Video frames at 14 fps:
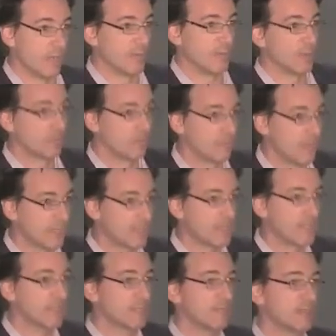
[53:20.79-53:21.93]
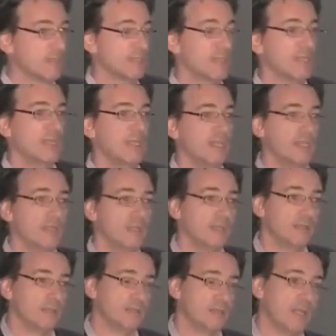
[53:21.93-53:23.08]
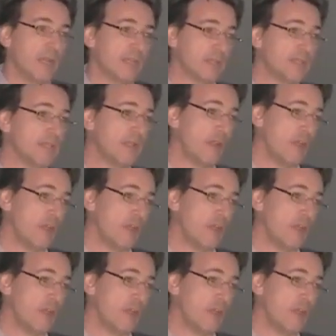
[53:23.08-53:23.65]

for gaining movement. These are wearable robotic systems.